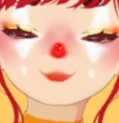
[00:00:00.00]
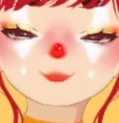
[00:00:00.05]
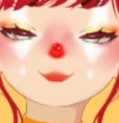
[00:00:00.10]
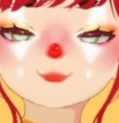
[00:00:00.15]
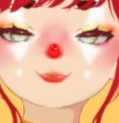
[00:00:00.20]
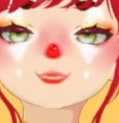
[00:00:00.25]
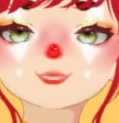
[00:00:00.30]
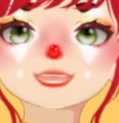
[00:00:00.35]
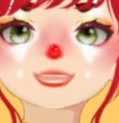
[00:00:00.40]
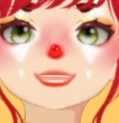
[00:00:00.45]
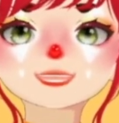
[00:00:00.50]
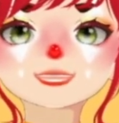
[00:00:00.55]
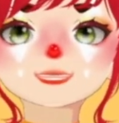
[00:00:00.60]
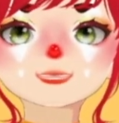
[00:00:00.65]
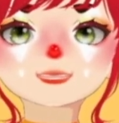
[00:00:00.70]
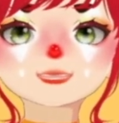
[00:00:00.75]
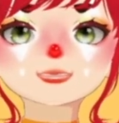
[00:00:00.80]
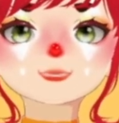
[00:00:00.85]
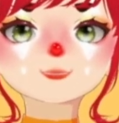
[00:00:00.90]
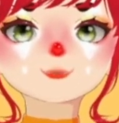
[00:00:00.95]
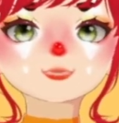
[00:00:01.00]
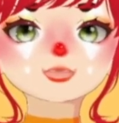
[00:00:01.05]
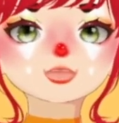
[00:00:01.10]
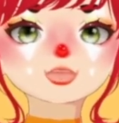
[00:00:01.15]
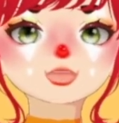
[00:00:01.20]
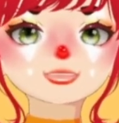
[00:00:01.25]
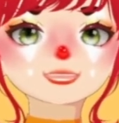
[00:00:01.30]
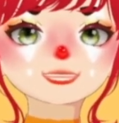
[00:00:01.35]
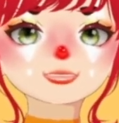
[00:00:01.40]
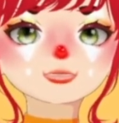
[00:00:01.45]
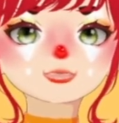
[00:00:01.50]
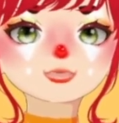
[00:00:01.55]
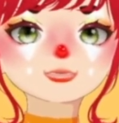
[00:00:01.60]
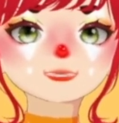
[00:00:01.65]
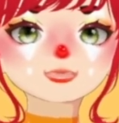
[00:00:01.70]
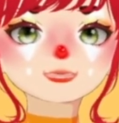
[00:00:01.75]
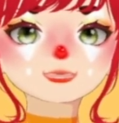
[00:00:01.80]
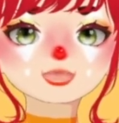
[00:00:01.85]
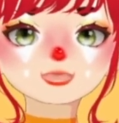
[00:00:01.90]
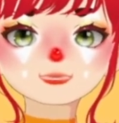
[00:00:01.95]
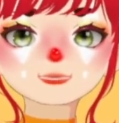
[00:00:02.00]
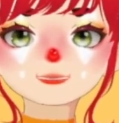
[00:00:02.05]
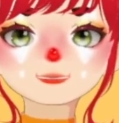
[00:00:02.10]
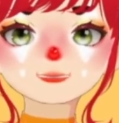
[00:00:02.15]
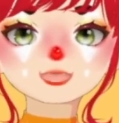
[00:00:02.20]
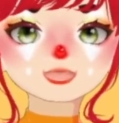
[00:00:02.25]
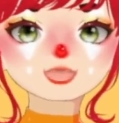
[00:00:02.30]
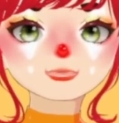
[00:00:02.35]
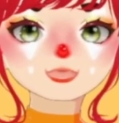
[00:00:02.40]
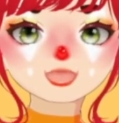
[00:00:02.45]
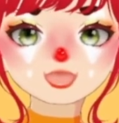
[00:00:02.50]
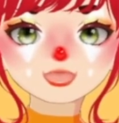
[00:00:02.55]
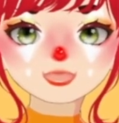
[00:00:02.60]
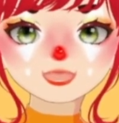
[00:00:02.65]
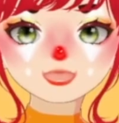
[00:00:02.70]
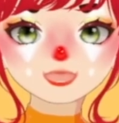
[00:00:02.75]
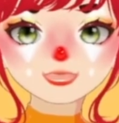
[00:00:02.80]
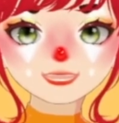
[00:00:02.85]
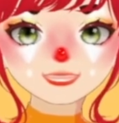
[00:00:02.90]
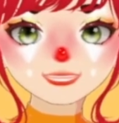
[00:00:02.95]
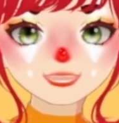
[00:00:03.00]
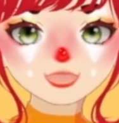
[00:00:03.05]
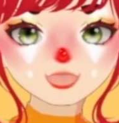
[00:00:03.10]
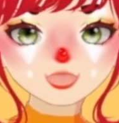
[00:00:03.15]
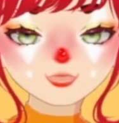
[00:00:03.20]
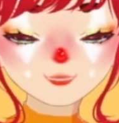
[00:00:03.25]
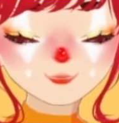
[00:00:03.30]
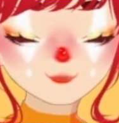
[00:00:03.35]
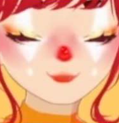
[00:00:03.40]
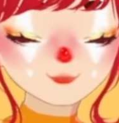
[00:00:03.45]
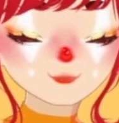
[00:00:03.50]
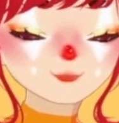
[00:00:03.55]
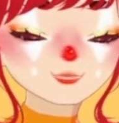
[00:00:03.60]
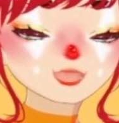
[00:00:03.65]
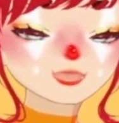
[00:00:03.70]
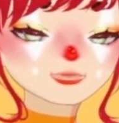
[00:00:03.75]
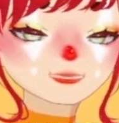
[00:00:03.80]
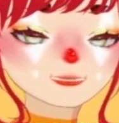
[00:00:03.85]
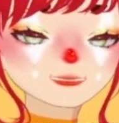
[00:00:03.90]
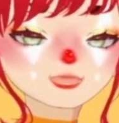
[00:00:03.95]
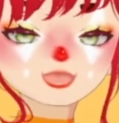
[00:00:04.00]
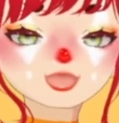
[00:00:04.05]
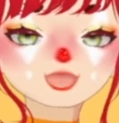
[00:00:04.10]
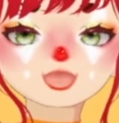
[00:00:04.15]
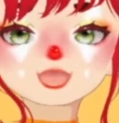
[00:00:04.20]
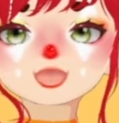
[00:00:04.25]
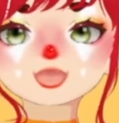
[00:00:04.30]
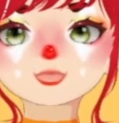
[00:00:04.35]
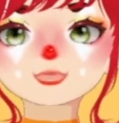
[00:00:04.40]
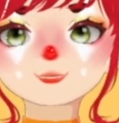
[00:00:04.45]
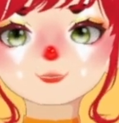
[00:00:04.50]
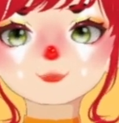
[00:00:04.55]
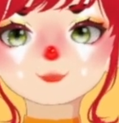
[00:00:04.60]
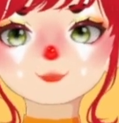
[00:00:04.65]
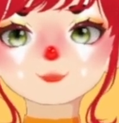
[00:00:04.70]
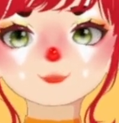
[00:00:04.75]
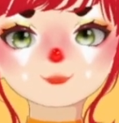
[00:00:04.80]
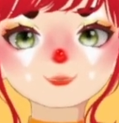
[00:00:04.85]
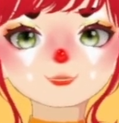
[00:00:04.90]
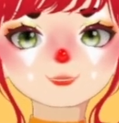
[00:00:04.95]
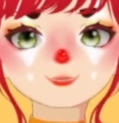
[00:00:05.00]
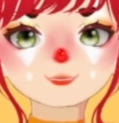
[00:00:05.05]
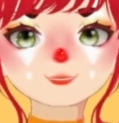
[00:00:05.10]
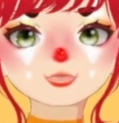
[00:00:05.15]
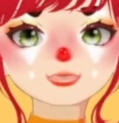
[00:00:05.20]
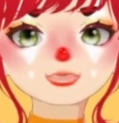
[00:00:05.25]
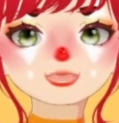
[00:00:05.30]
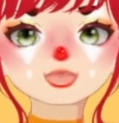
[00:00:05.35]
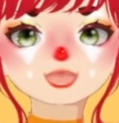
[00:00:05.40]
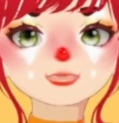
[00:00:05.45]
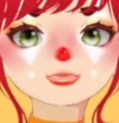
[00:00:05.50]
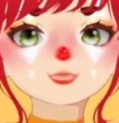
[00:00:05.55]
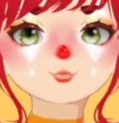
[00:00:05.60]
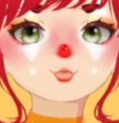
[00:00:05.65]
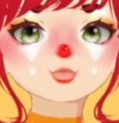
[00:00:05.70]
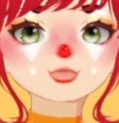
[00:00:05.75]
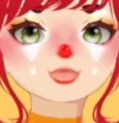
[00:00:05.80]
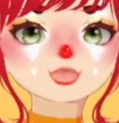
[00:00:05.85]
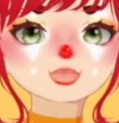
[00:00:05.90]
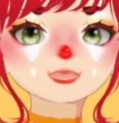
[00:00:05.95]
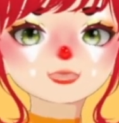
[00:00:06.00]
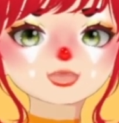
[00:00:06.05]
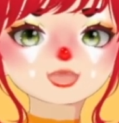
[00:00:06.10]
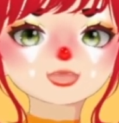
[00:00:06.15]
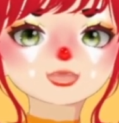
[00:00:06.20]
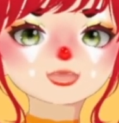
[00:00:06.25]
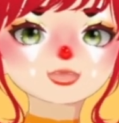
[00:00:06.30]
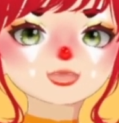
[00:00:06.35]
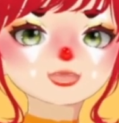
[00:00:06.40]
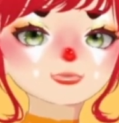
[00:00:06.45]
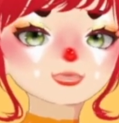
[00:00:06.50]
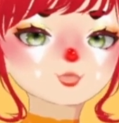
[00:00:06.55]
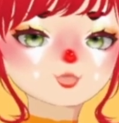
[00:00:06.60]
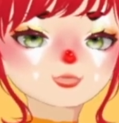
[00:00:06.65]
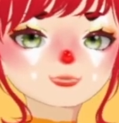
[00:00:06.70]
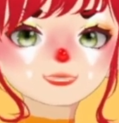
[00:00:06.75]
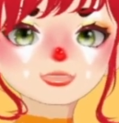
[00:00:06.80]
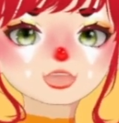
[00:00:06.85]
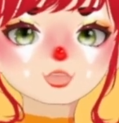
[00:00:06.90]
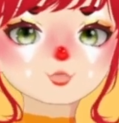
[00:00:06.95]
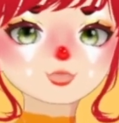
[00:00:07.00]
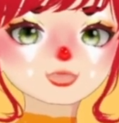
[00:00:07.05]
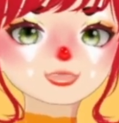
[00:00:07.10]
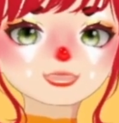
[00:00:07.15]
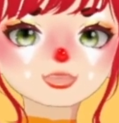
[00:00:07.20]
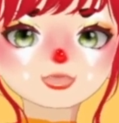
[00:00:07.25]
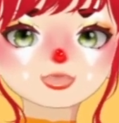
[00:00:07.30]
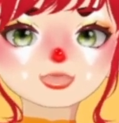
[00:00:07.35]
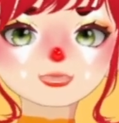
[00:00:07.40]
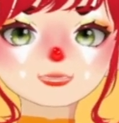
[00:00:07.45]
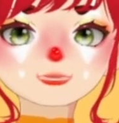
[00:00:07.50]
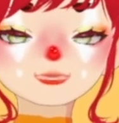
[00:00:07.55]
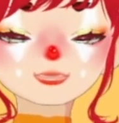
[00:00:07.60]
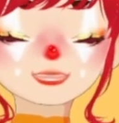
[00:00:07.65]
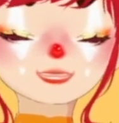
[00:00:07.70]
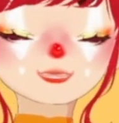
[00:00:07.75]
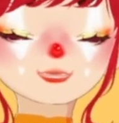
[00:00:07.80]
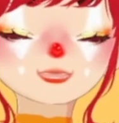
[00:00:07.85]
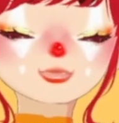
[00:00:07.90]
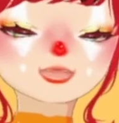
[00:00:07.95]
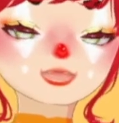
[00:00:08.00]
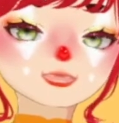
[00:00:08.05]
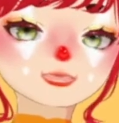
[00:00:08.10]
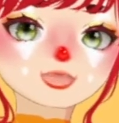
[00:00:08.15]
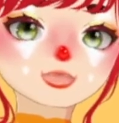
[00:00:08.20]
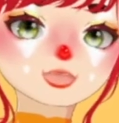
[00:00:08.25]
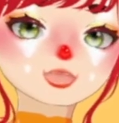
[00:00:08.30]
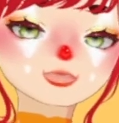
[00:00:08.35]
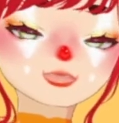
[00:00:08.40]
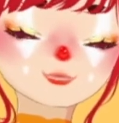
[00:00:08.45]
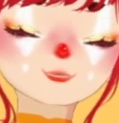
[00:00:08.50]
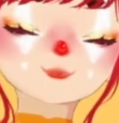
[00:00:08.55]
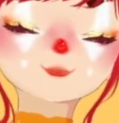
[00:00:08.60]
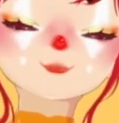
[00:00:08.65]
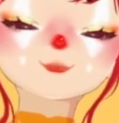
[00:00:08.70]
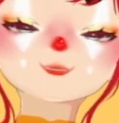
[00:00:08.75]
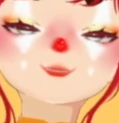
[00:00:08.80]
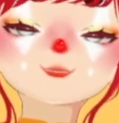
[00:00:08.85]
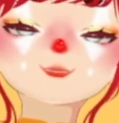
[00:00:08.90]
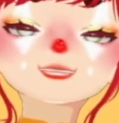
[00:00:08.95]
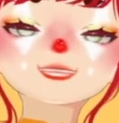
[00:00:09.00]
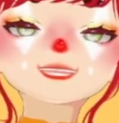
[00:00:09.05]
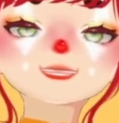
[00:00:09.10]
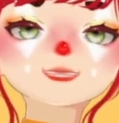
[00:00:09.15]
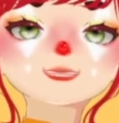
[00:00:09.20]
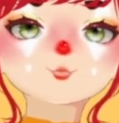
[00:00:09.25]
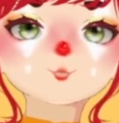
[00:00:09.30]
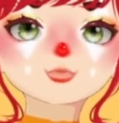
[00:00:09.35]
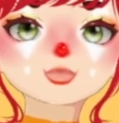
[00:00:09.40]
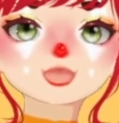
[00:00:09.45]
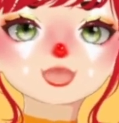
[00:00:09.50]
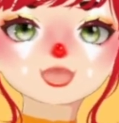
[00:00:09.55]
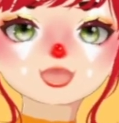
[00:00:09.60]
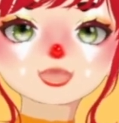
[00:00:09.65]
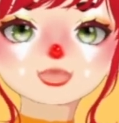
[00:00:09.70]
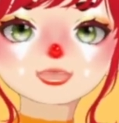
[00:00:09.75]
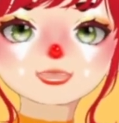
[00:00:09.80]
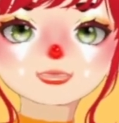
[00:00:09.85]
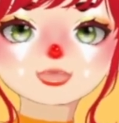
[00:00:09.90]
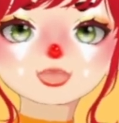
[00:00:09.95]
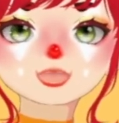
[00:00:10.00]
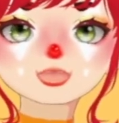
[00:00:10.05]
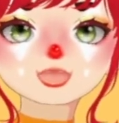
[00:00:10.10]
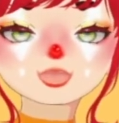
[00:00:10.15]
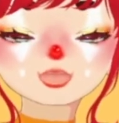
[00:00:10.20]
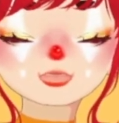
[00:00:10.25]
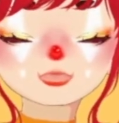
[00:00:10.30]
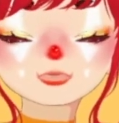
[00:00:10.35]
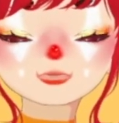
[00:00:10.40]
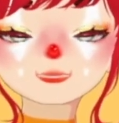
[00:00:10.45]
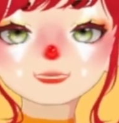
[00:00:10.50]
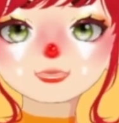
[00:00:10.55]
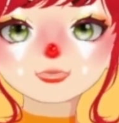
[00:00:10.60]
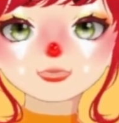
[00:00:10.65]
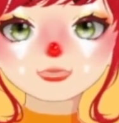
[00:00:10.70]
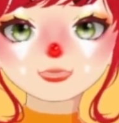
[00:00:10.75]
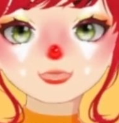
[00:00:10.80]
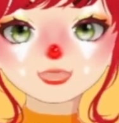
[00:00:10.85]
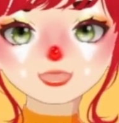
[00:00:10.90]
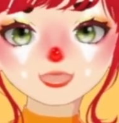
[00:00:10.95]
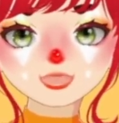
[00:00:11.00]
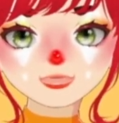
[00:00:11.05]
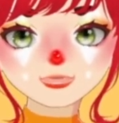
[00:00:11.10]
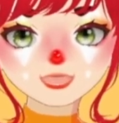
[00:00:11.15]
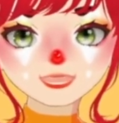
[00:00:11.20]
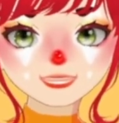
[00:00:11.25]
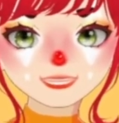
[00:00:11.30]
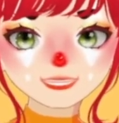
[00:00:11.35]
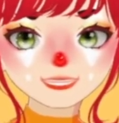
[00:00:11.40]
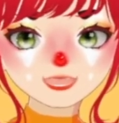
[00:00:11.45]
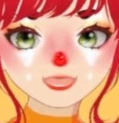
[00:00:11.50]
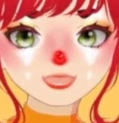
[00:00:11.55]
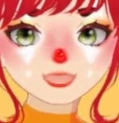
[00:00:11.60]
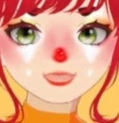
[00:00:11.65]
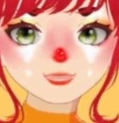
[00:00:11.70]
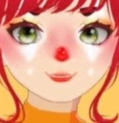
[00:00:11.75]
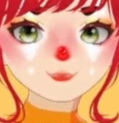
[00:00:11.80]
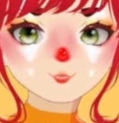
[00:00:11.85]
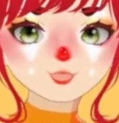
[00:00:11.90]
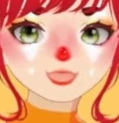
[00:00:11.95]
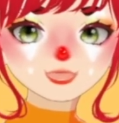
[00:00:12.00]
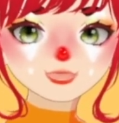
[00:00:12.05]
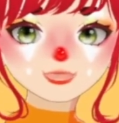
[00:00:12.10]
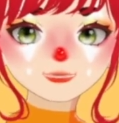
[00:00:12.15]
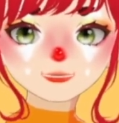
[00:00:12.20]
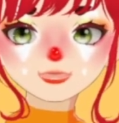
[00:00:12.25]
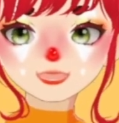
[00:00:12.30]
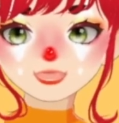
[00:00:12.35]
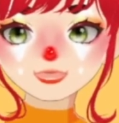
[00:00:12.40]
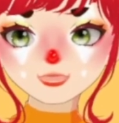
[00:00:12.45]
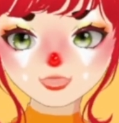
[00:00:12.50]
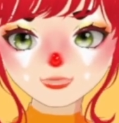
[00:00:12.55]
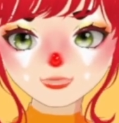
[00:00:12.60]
and from there it just kind of stuck as my nickname, which I clung on to like the plague because I was so happy to just have a nickname. And when I had to make my first ever gamer tag, which just so happened to